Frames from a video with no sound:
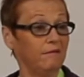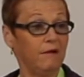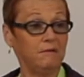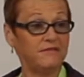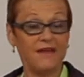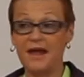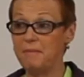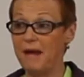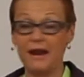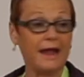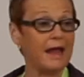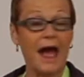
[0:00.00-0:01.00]
What was that
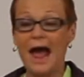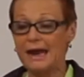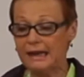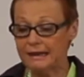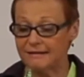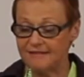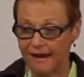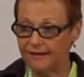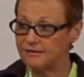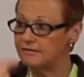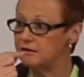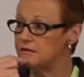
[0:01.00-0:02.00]
about? I didn't
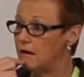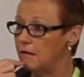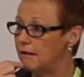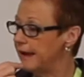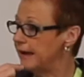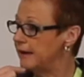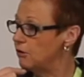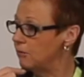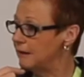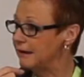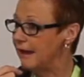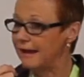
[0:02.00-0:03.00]
taste the dough like I
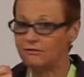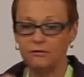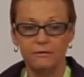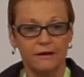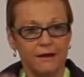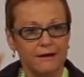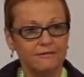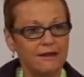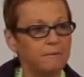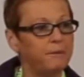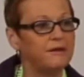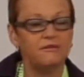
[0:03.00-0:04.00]
normally like to, or
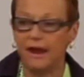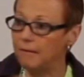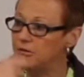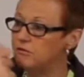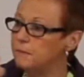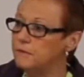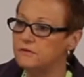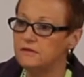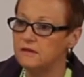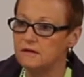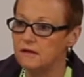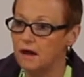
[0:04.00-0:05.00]
take big tablespoons
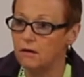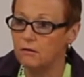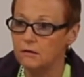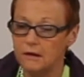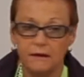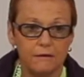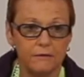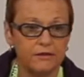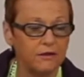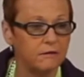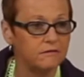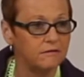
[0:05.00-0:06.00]
of the dough
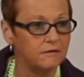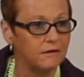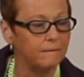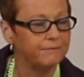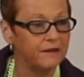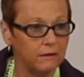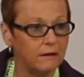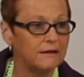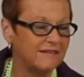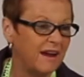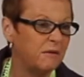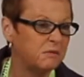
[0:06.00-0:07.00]
with those,
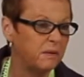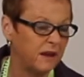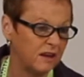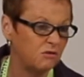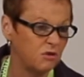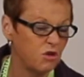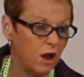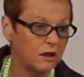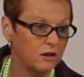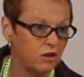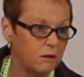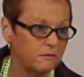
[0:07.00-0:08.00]
because I always put extra
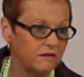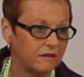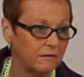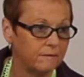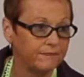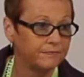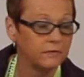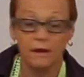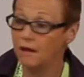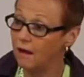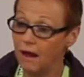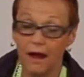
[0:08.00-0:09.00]
chocolate chips in them.
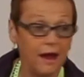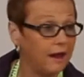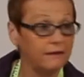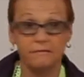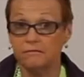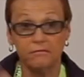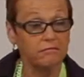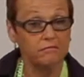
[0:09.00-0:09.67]
I